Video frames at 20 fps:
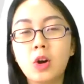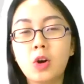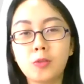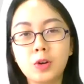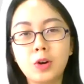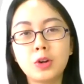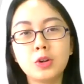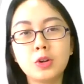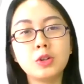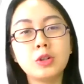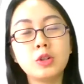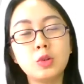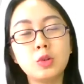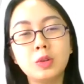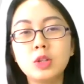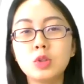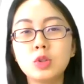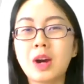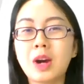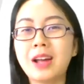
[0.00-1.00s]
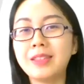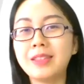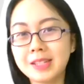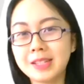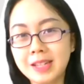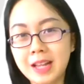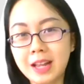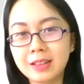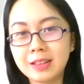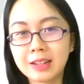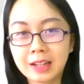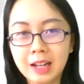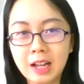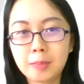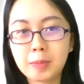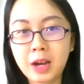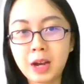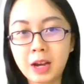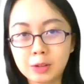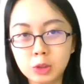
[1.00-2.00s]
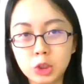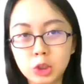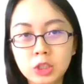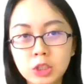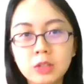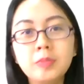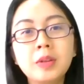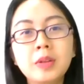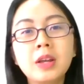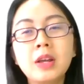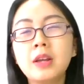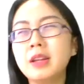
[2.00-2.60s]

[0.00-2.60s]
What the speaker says: Of course, you need to understand the club culture.